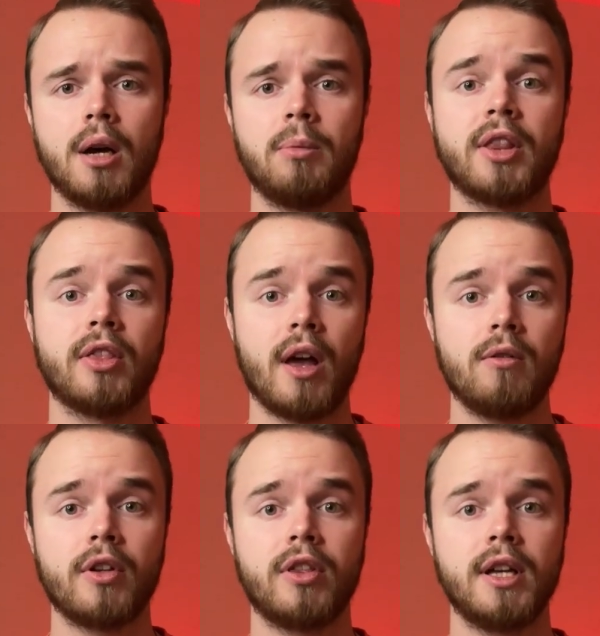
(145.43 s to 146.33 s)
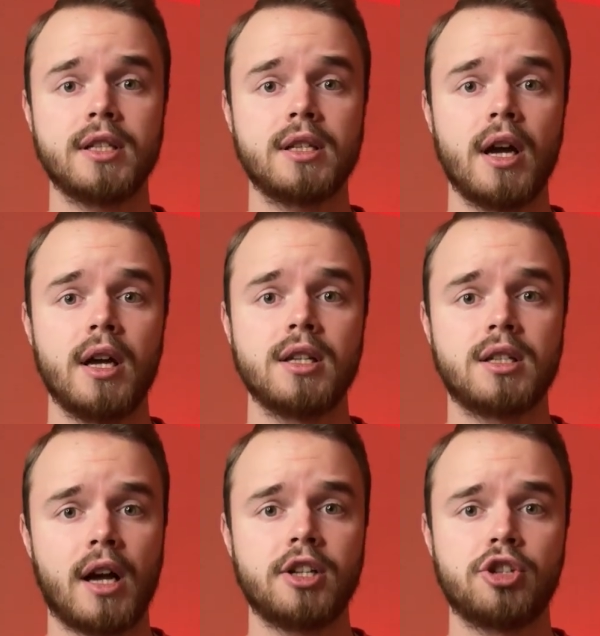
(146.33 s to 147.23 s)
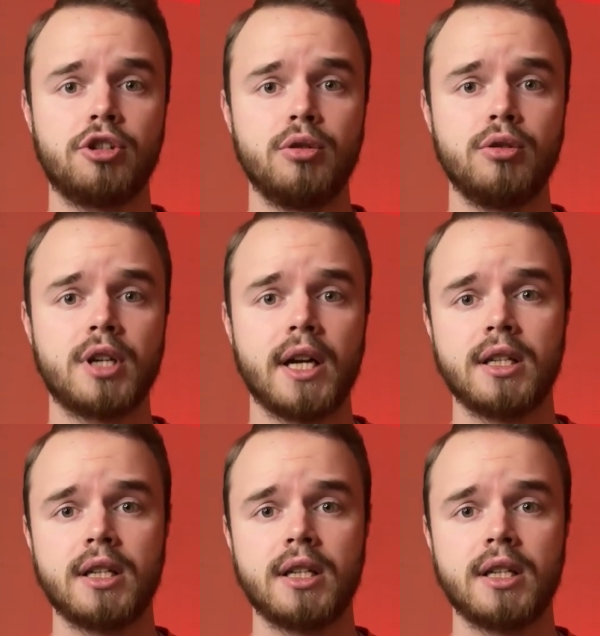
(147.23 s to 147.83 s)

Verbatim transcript: but nevertheless, such suits,